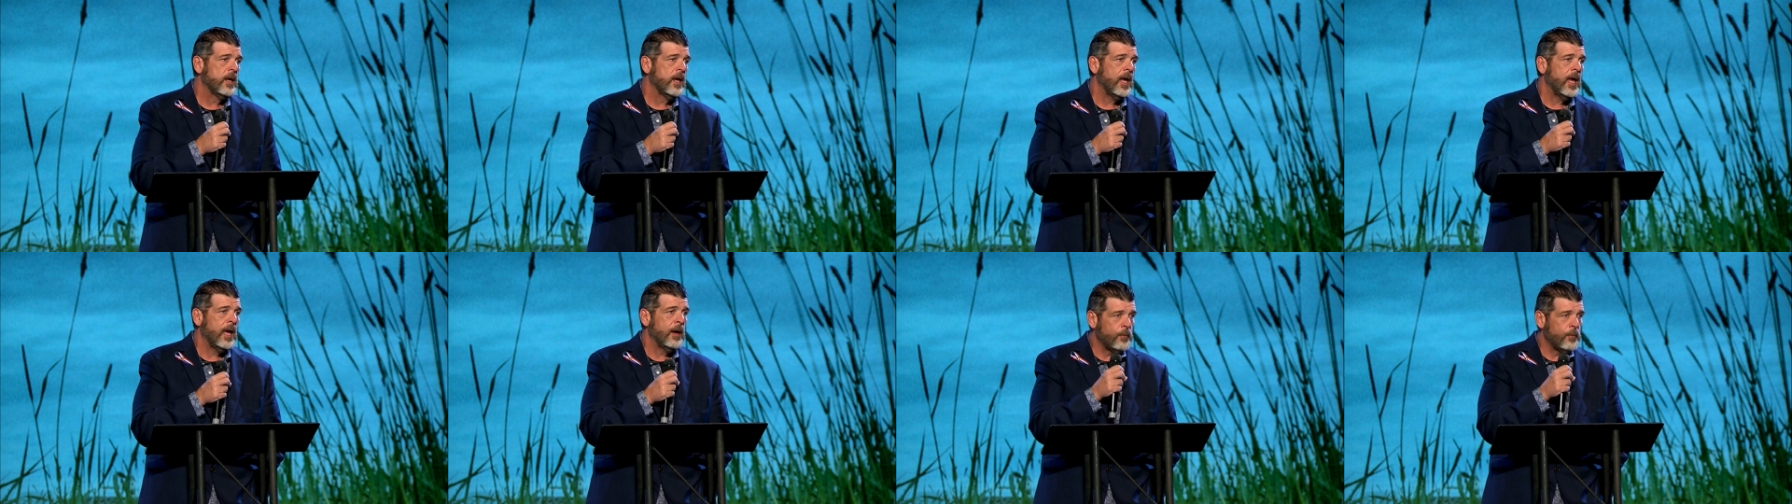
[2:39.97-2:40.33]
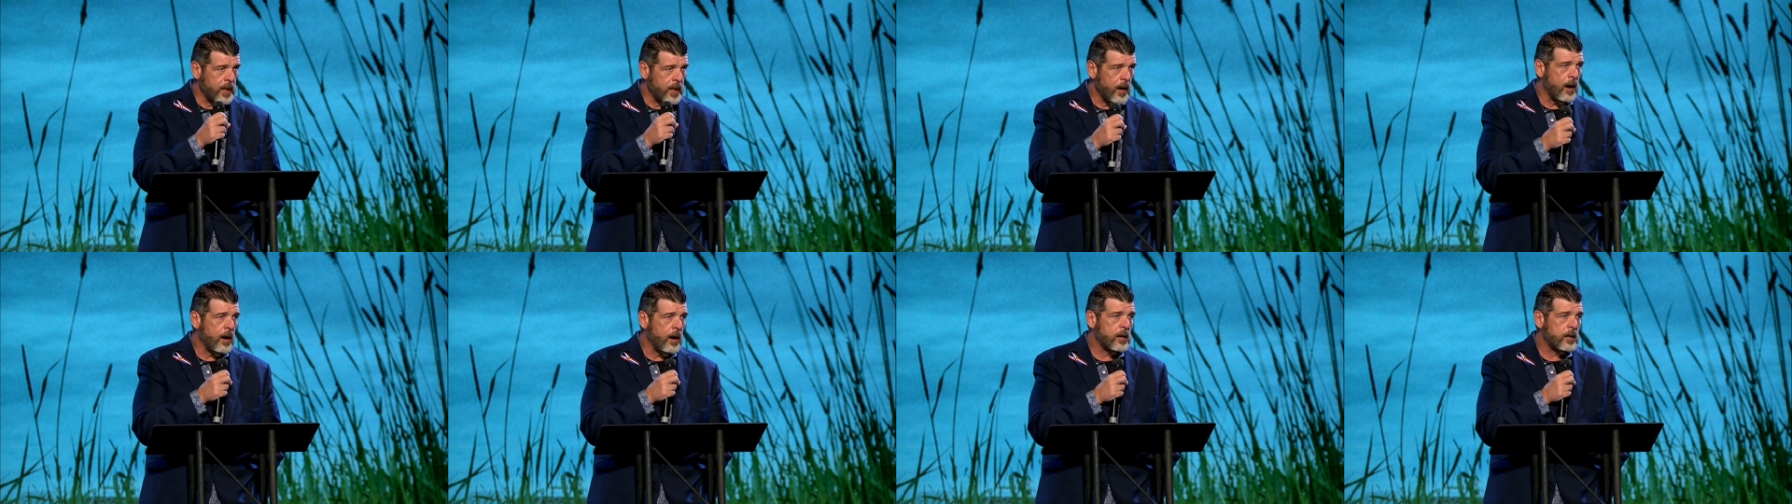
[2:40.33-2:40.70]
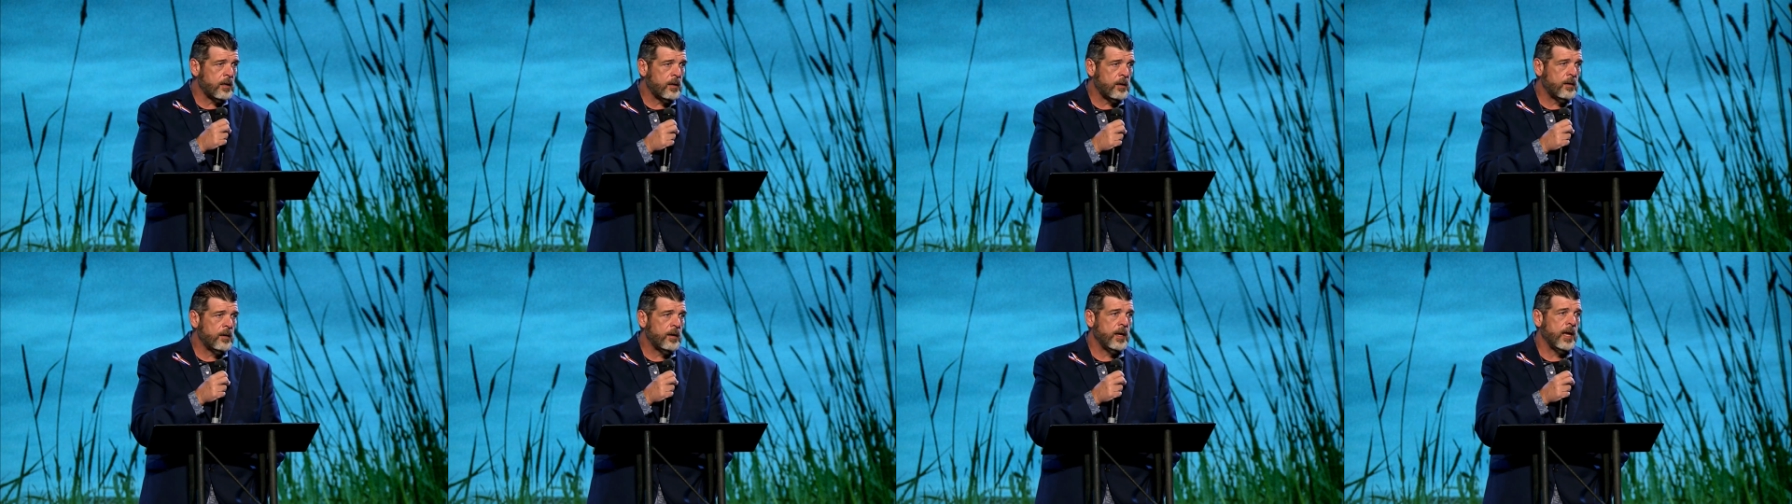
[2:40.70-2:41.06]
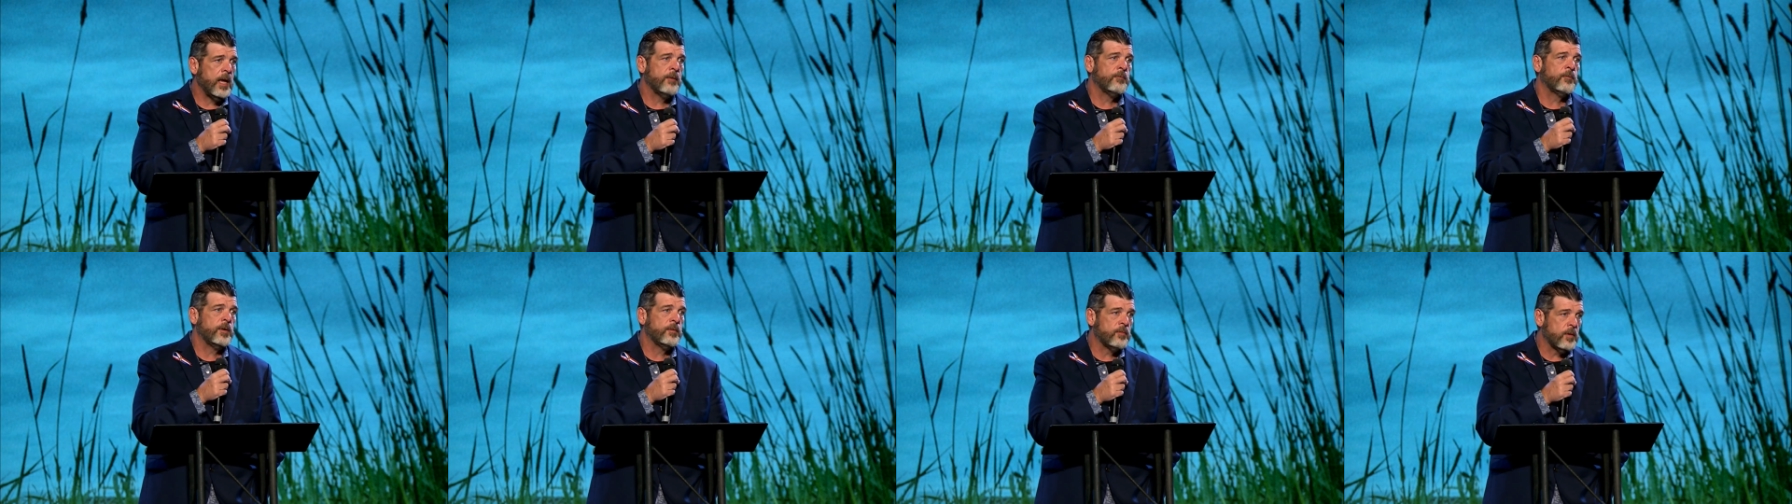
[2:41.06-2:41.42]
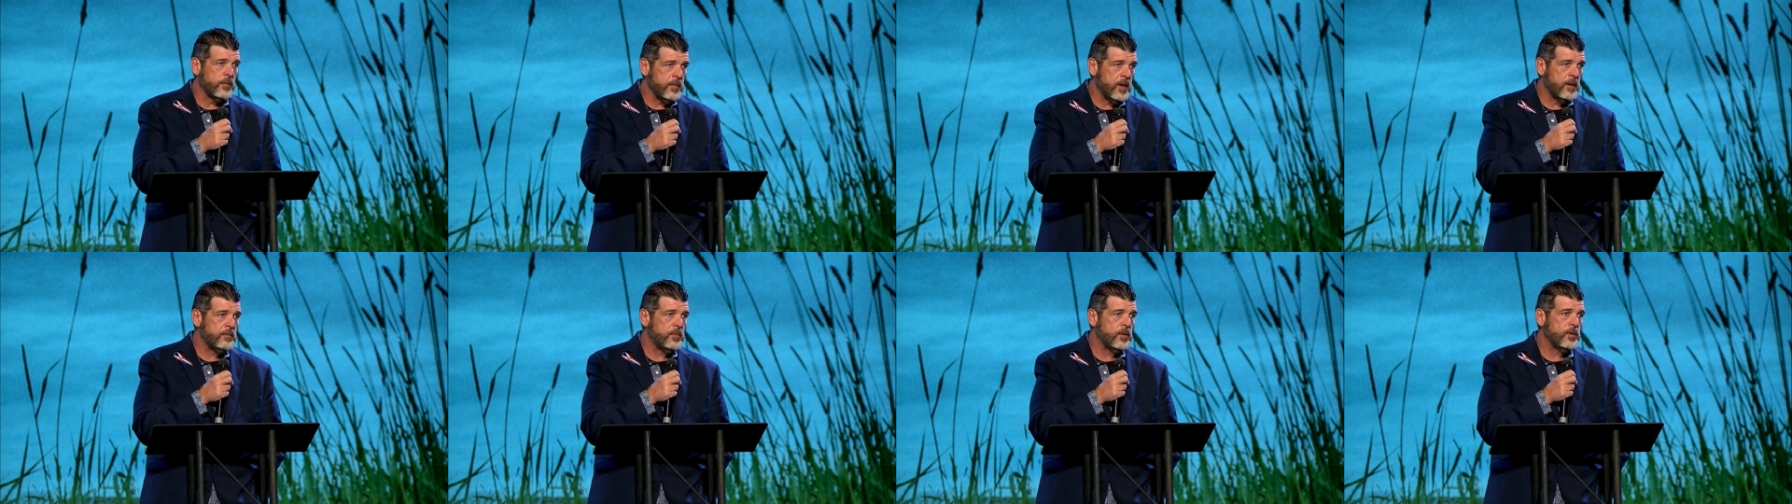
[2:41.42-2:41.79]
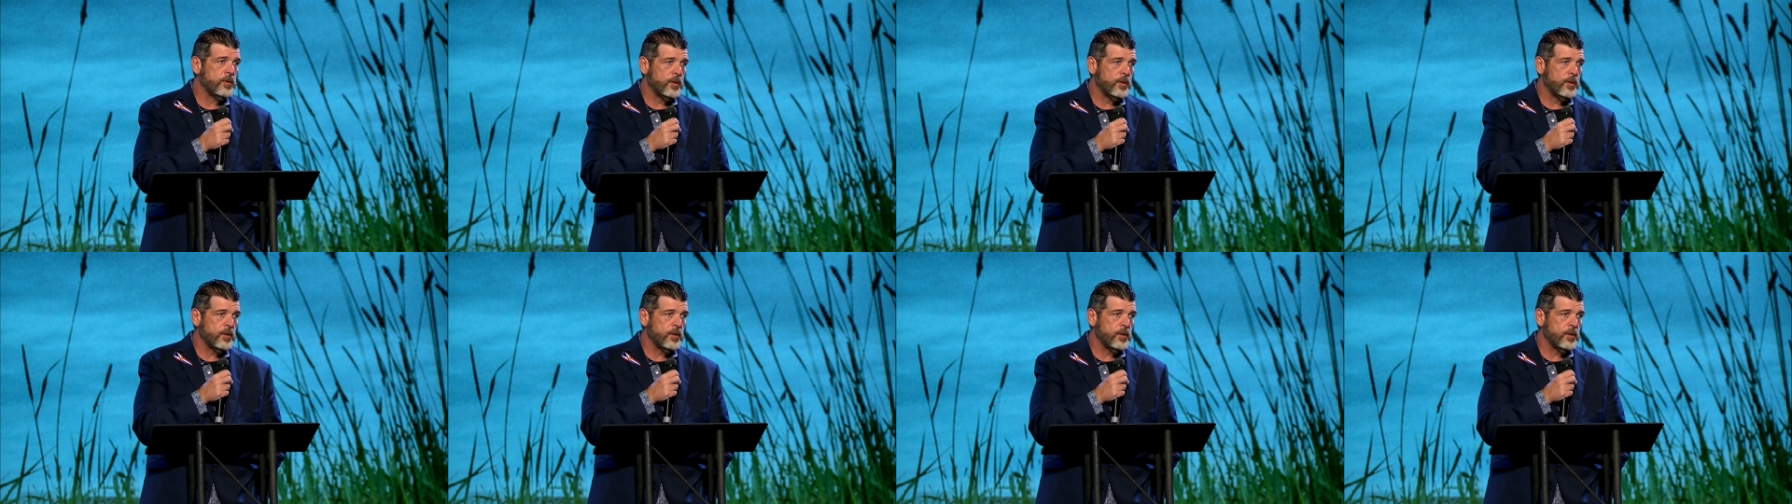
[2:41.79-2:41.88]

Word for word: And we honor and we remember